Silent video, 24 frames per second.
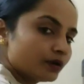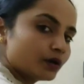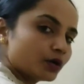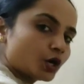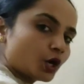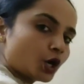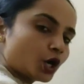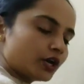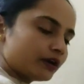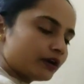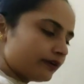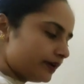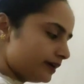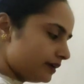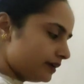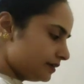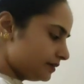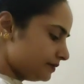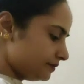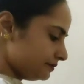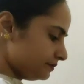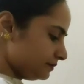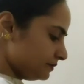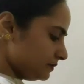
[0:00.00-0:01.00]
Alright,
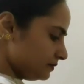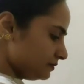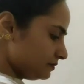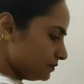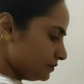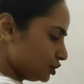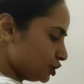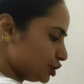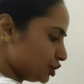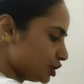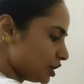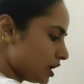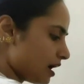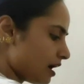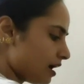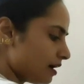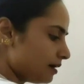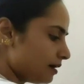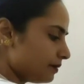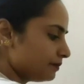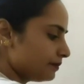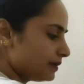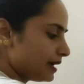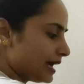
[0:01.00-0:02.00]

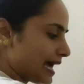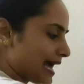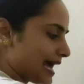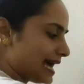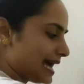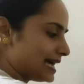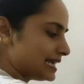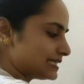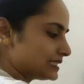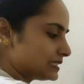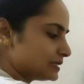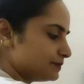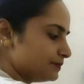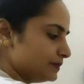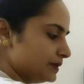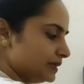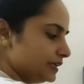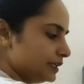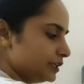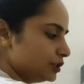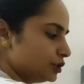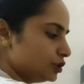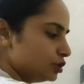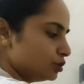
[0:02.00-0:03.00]
Shyam has
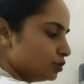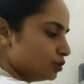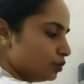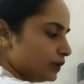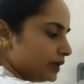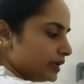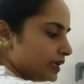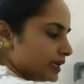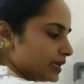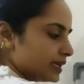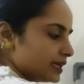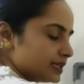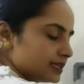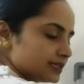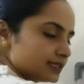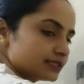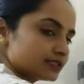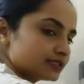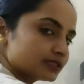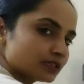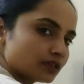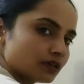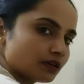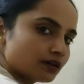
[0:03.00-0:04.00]
been doing his